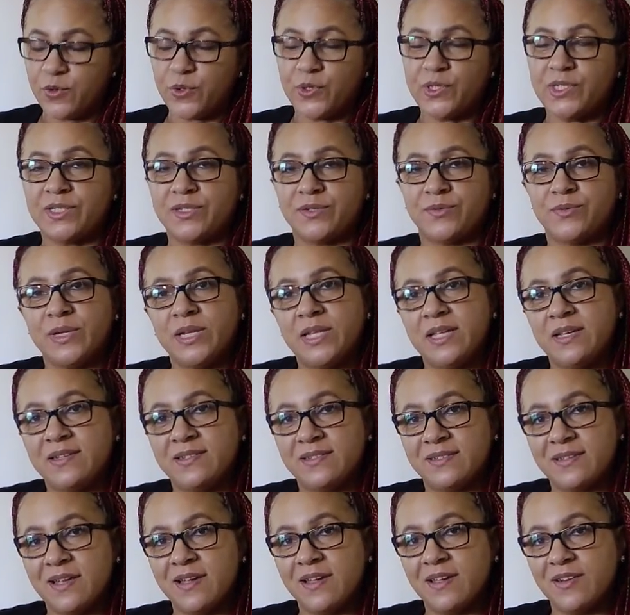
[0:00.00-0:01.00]
course, the reading
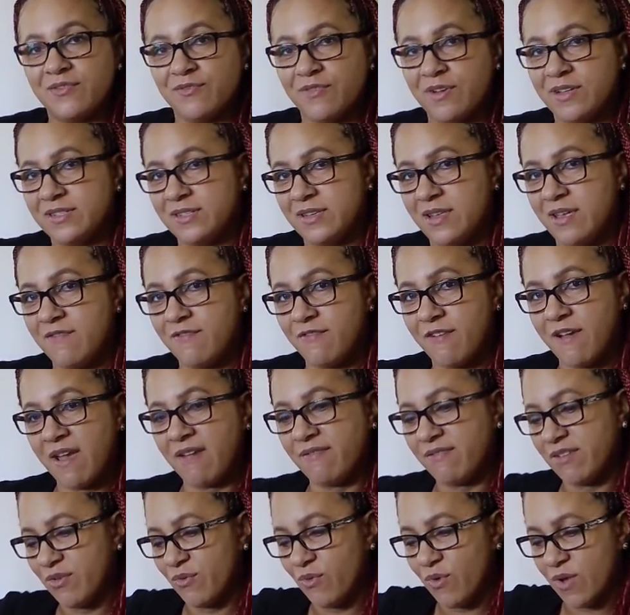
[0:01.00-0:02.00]
is not going to resonate for
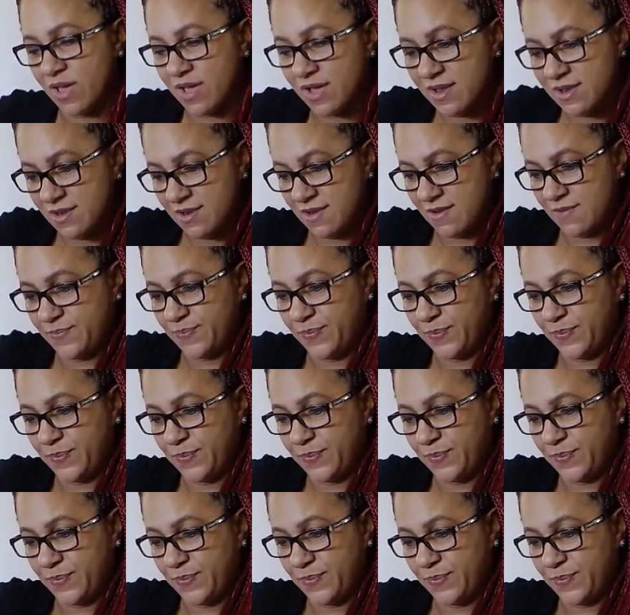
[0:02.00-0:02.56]
everyone.